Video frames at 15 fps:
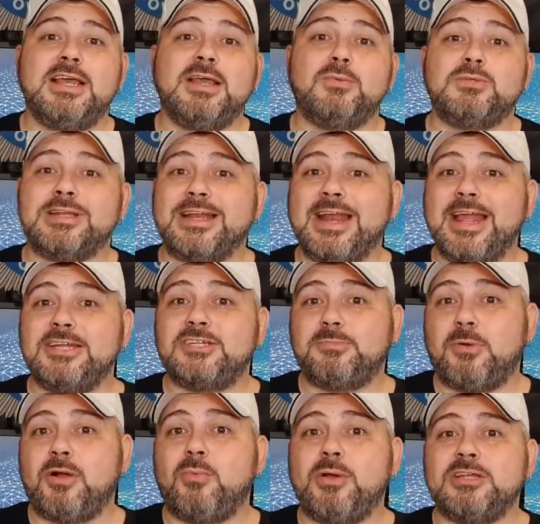It was alleged
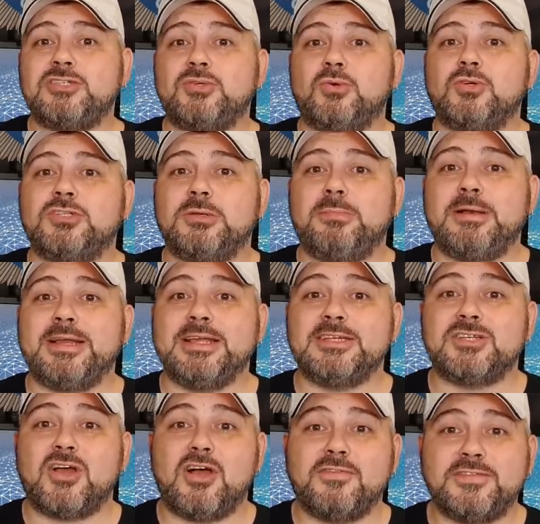by West Yorkshire
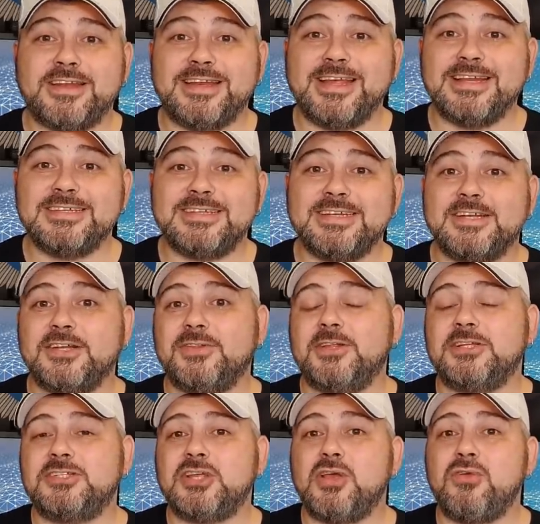Police after the incident
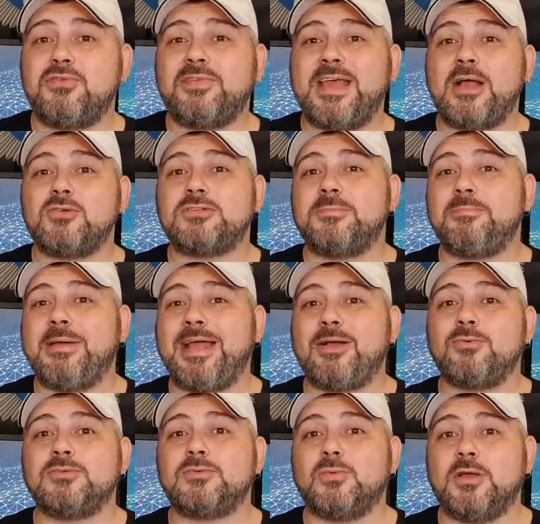that
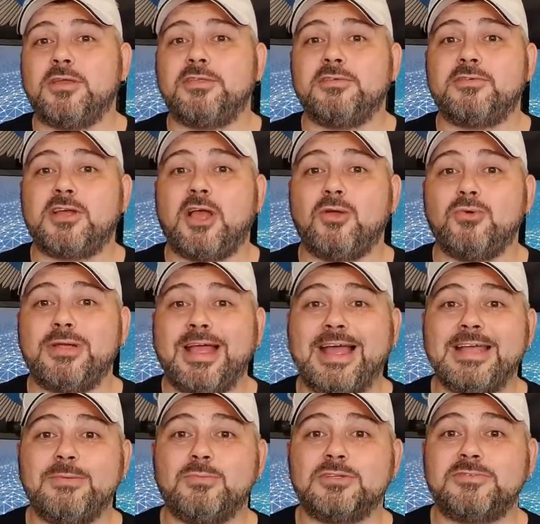£2,000 worth of
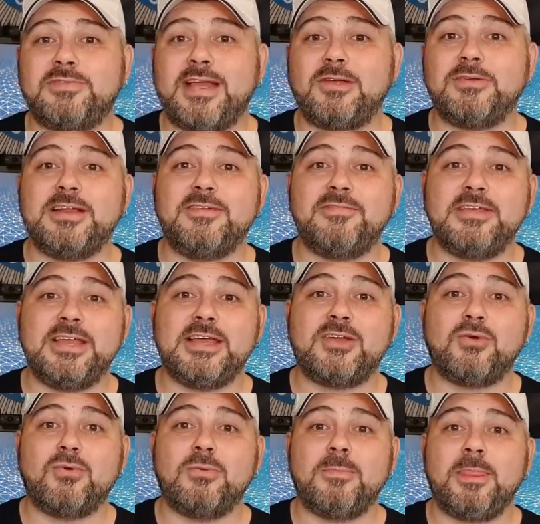cocaine was found in a
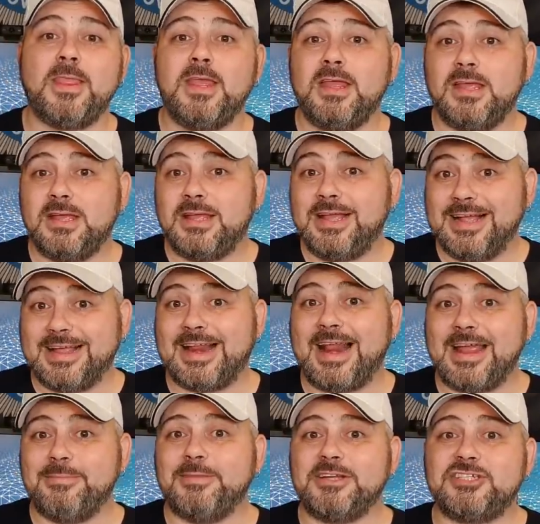vehicle, a
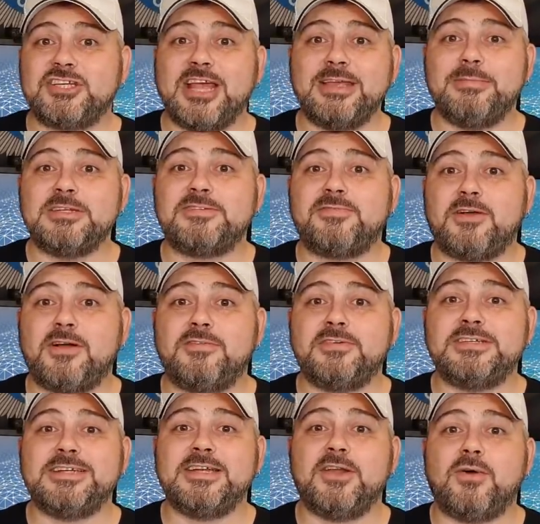claim that Jamie's father
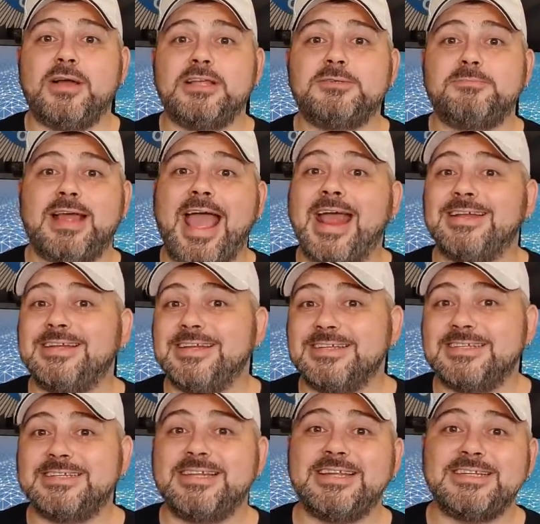denies and
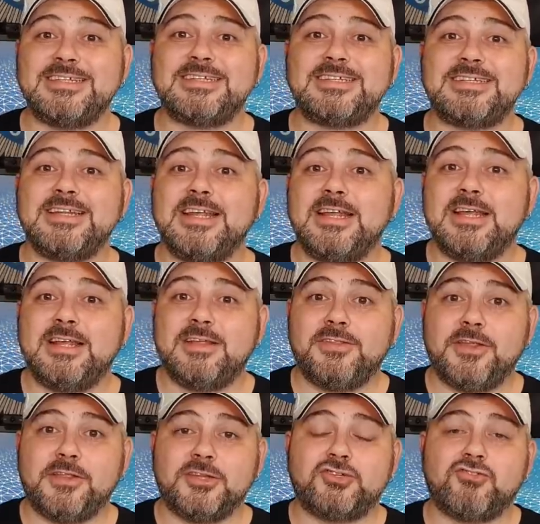insists
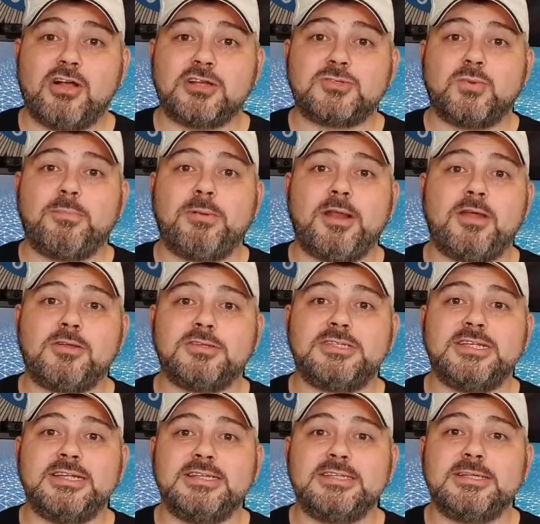that the drugs were
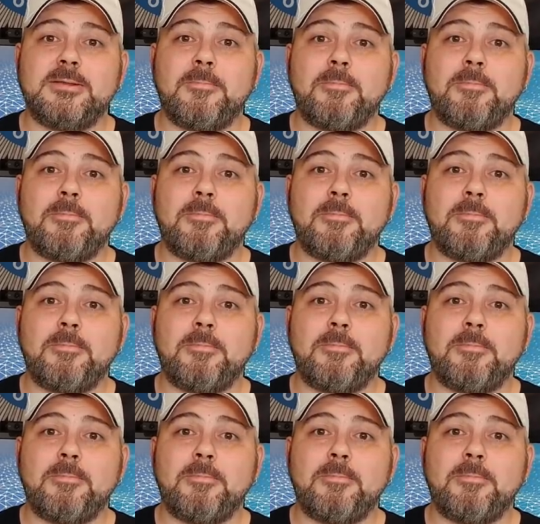planted.